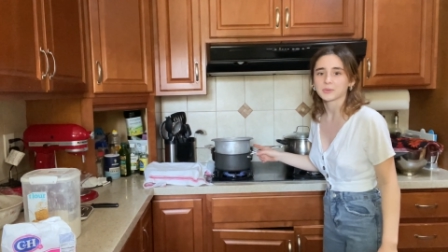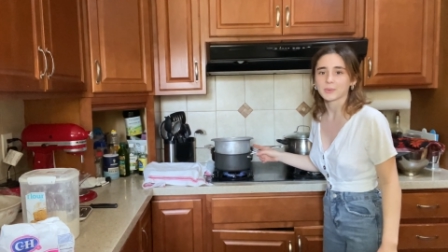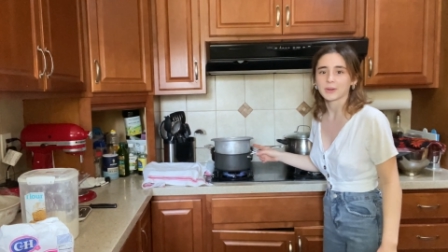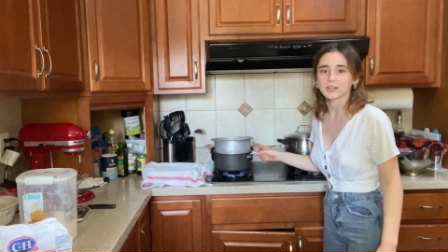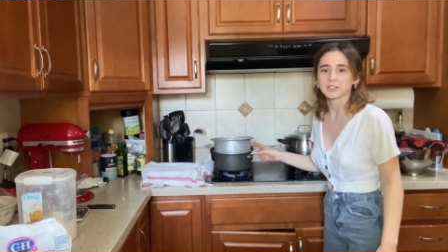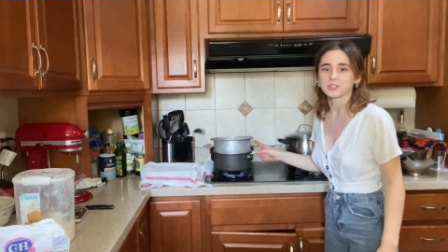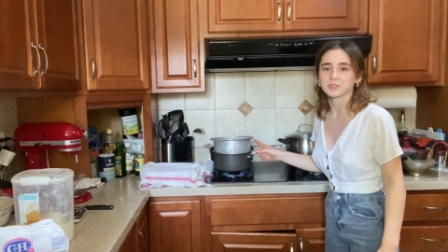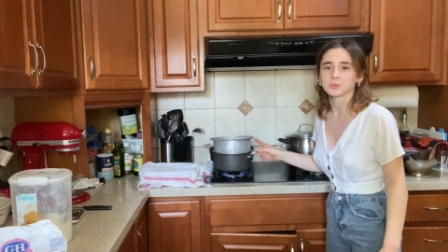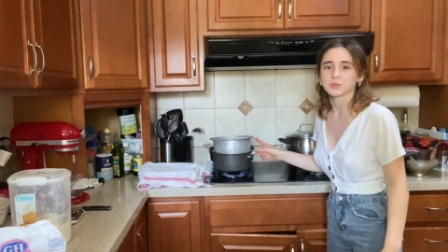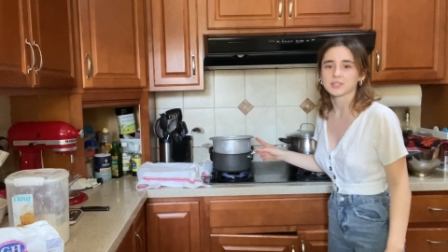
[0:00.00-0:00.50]
way
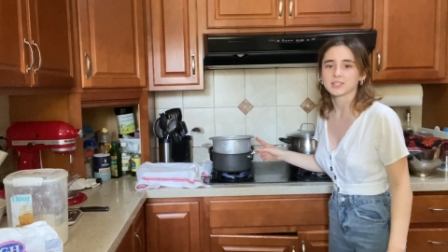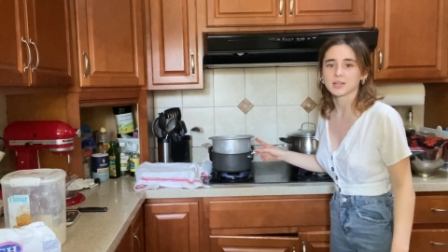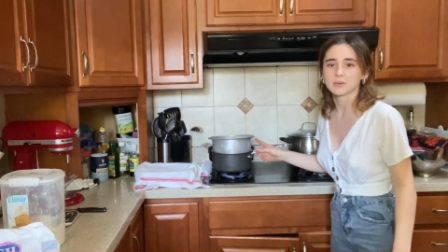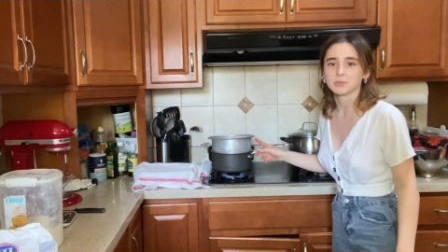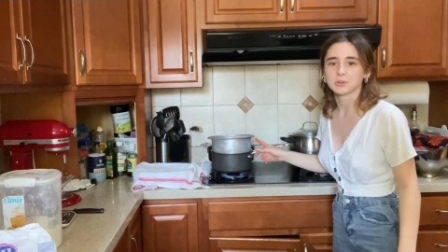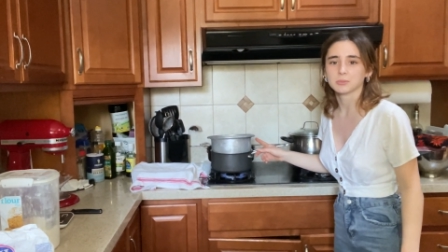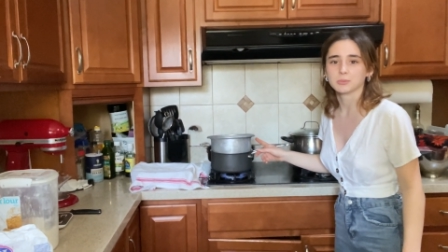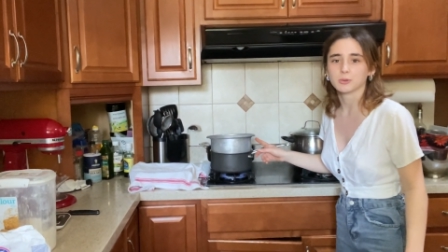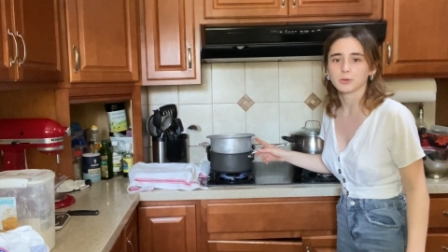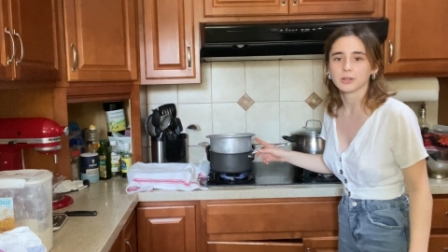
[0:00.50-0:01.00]
to do a
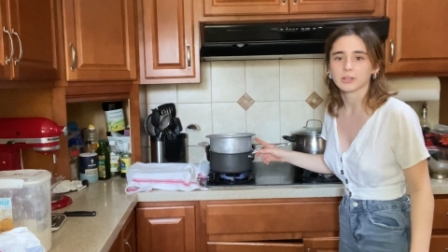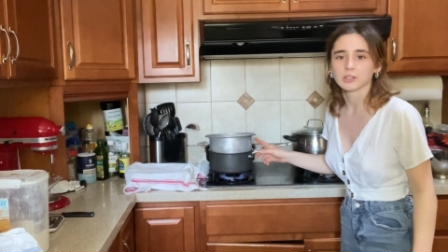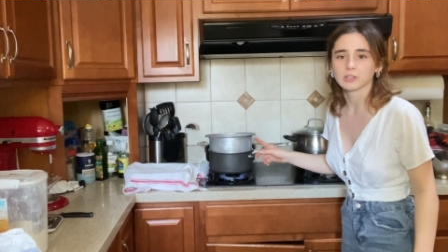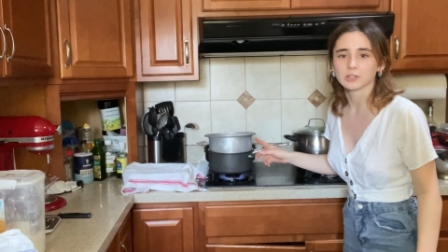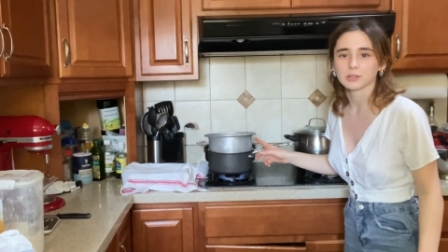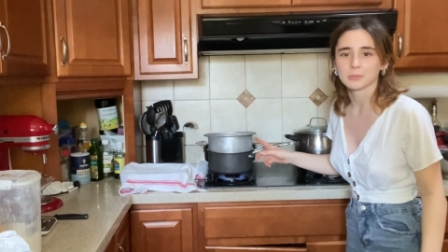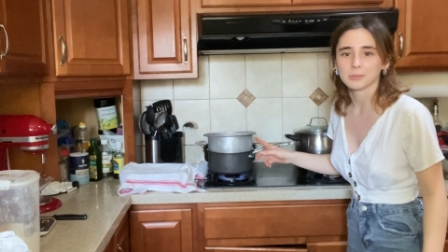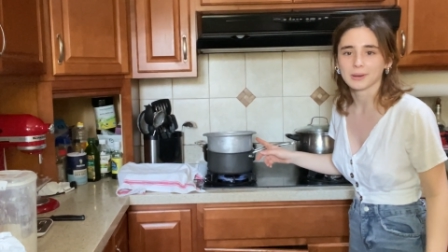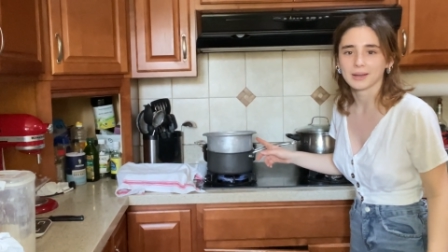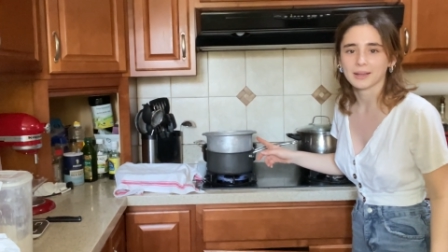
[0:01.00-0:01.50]
double
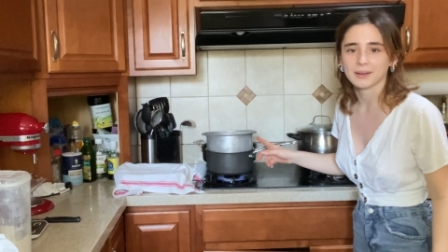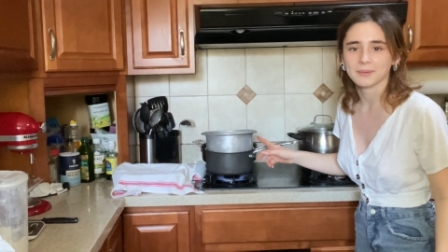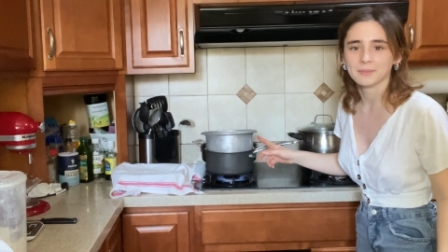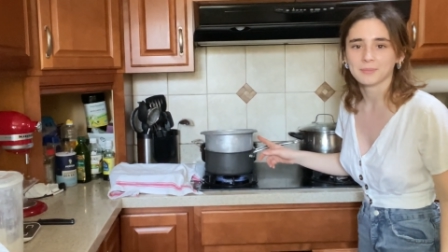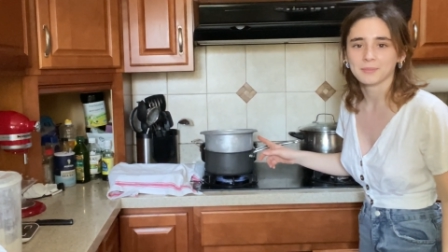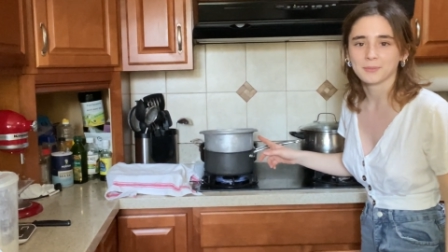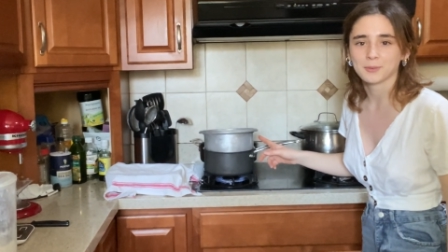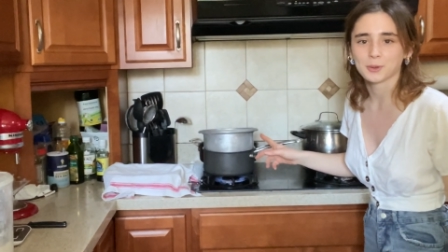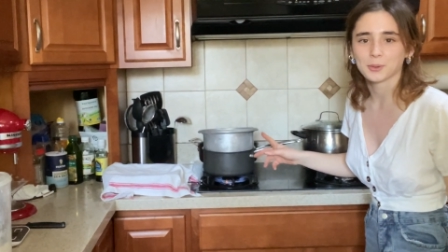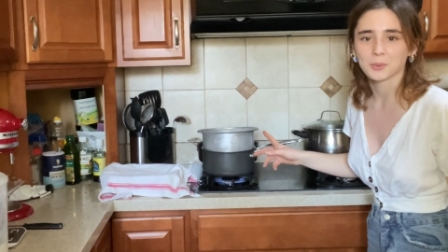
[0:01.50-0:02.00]
boiler, but
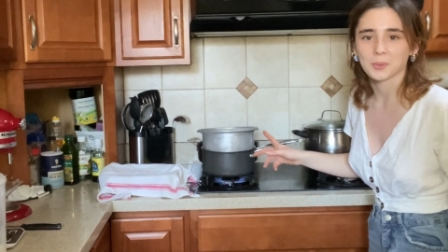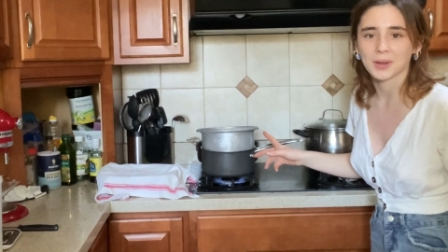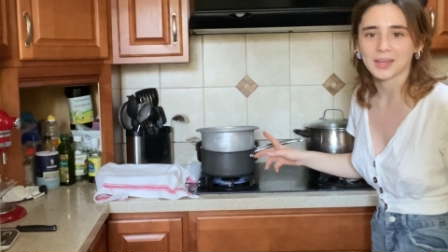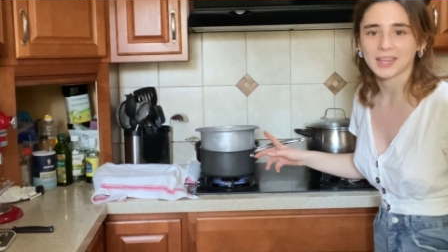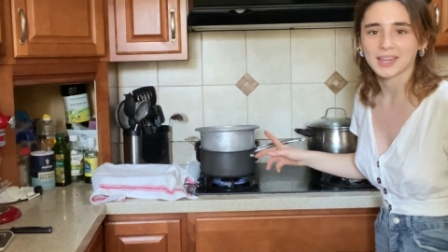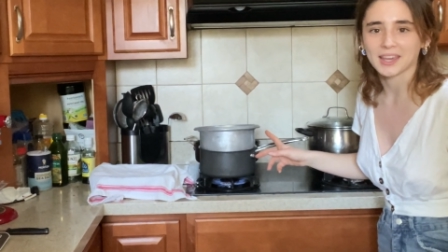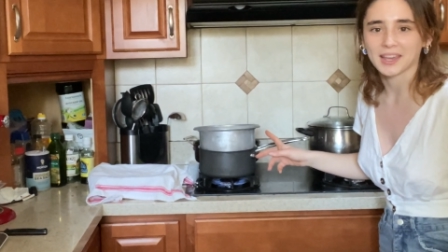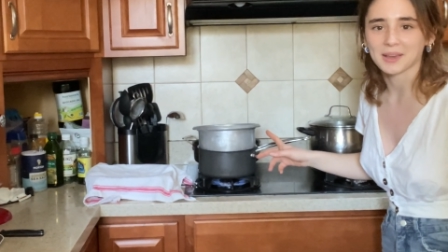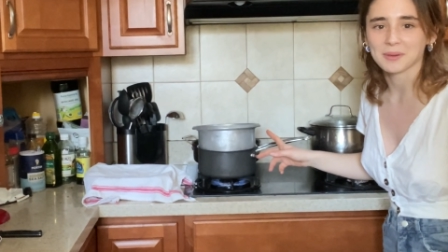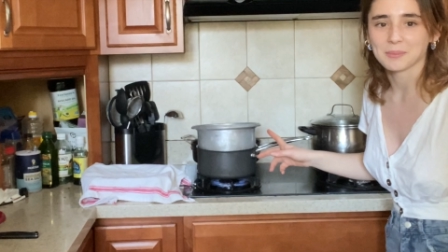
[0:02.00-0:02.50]
we're
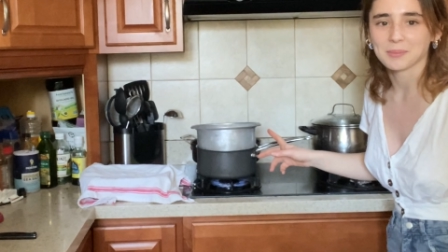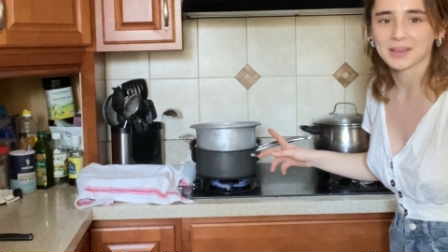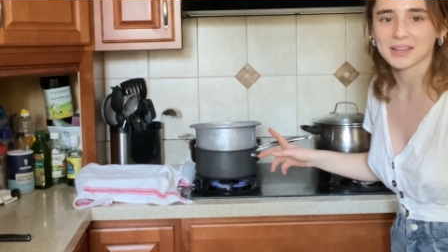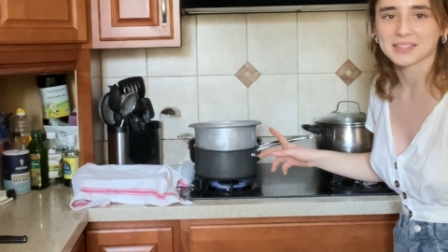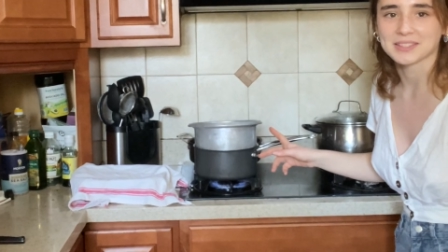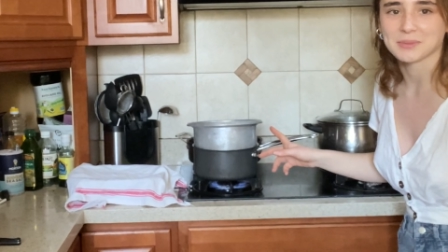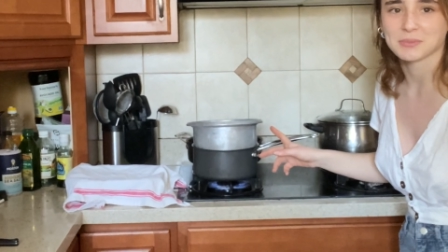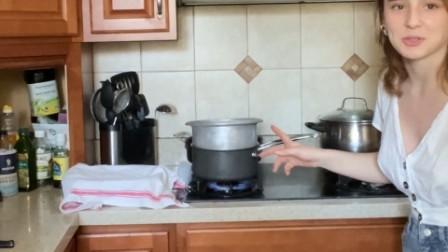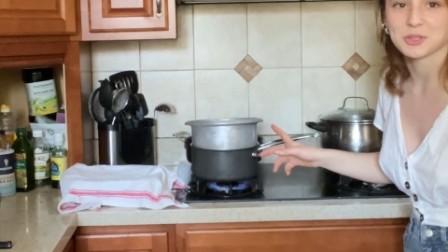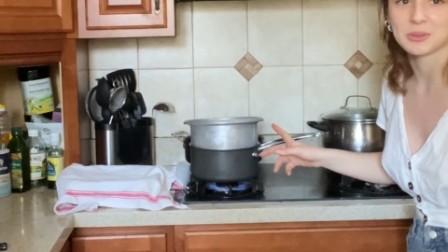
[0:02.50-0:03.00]
winging it
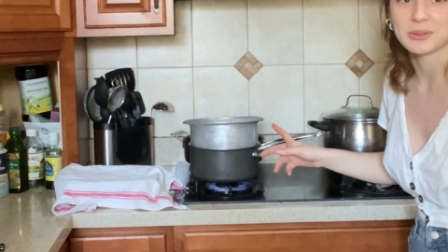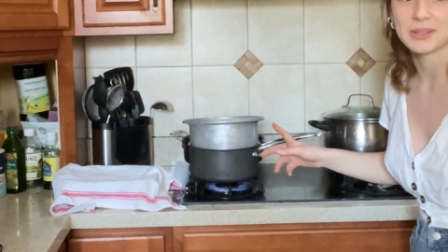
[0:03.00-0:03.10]
because I'm too